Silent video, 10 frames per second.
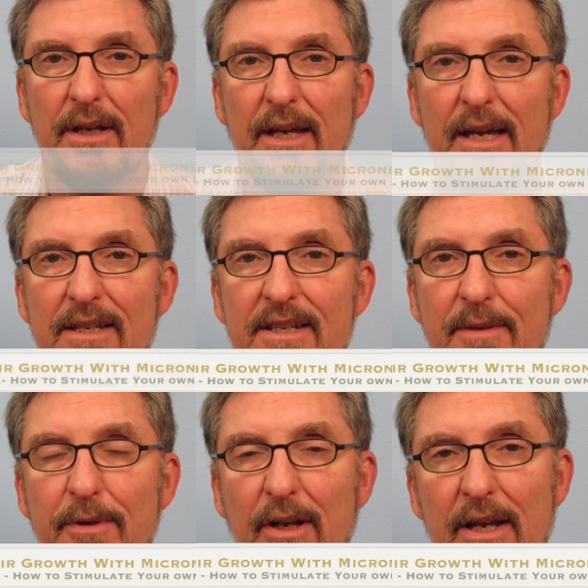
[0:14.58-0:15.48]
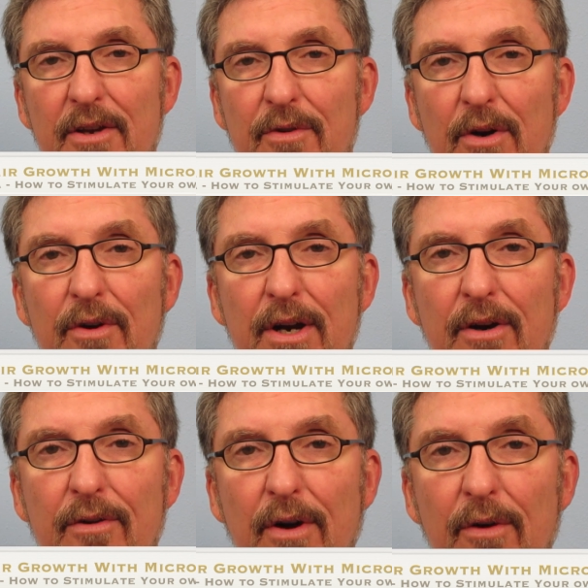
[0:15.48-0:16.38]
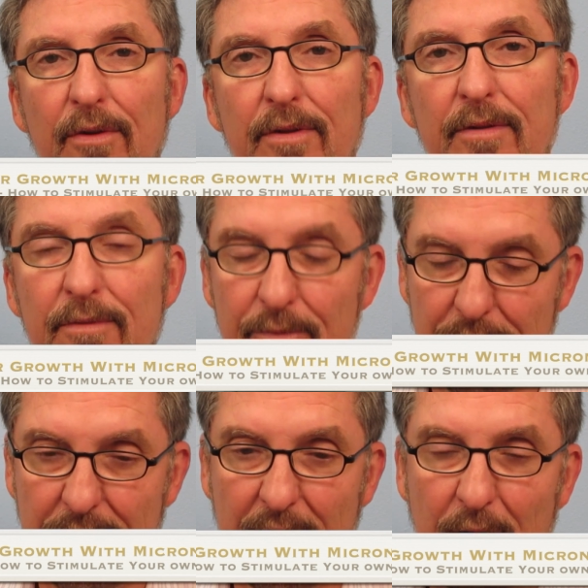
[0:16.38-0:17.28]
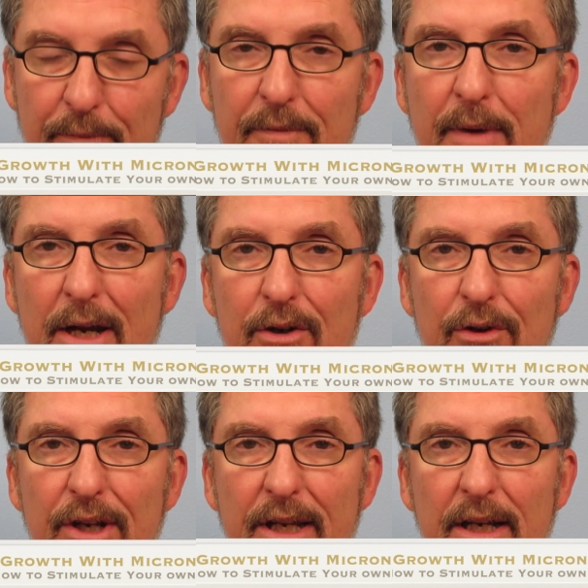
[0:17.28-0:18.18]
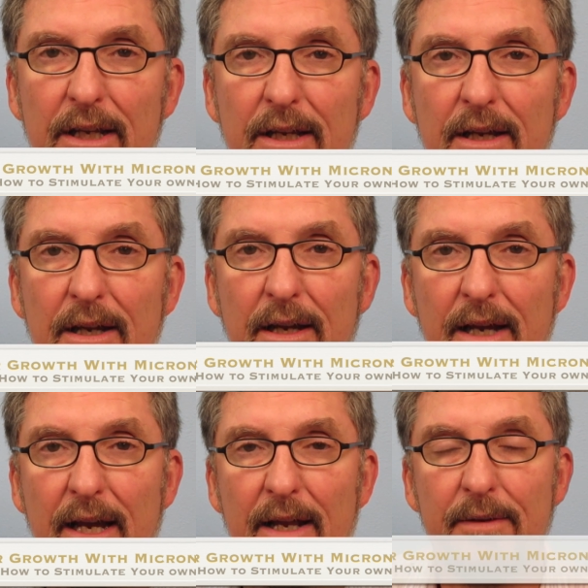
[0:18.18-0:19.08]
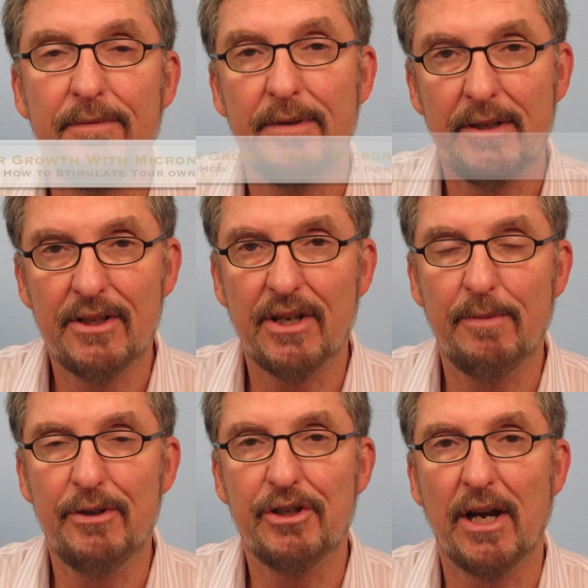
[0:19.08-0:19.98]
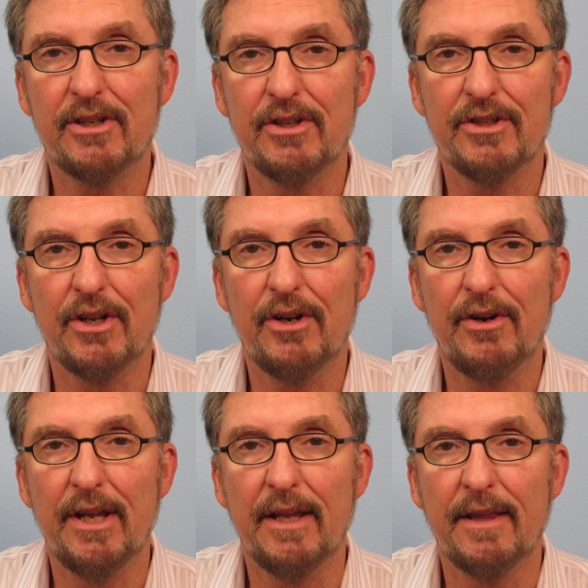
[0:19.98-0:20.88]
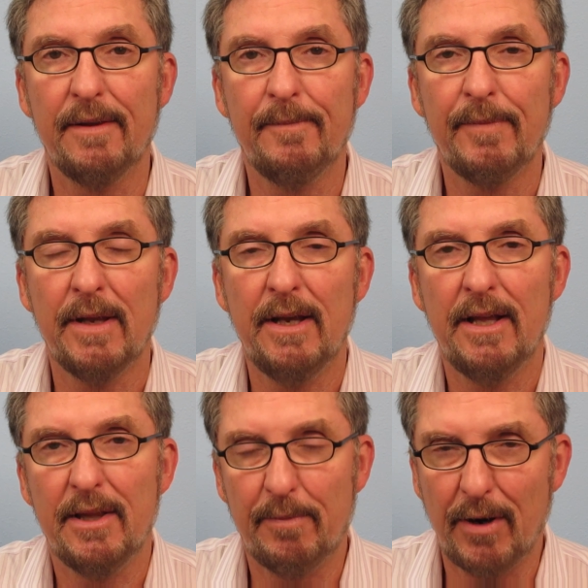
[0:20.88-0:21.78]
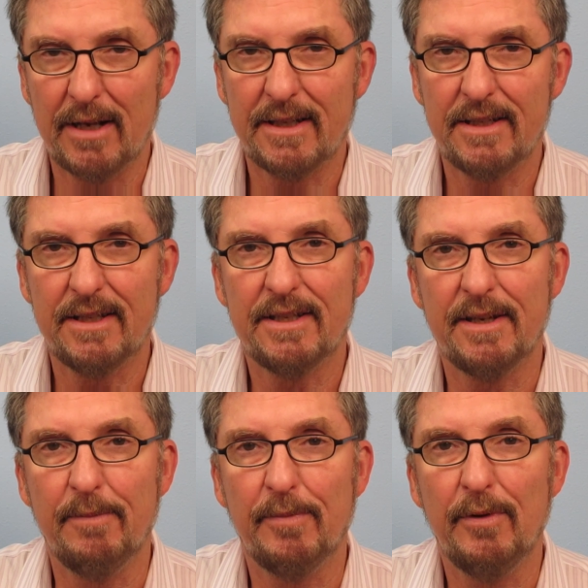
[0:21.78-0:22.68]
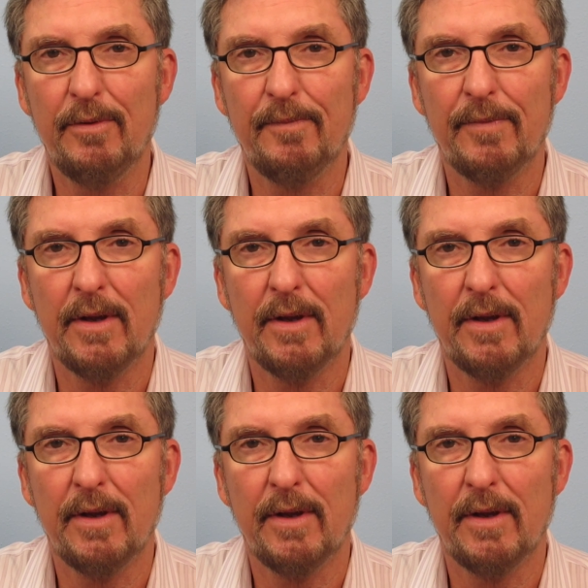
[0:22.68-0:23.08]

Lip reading: can stimulate your own hair growth with the help of microneedling and some injections underneath. The process is simple.